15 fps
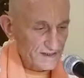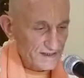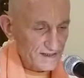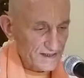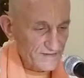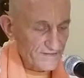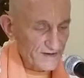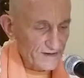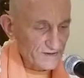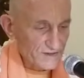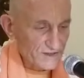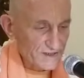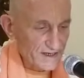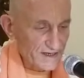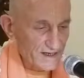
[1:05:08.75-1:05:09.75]
he felt
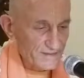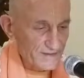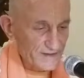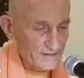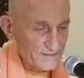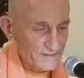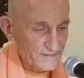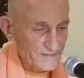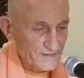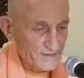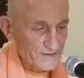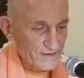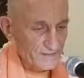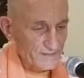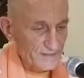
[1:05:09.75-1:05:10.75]
shy
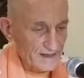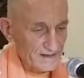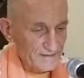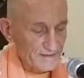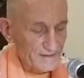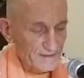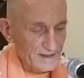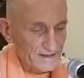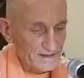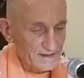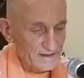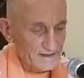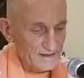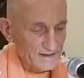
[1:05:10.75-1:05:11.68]
before Balabhata.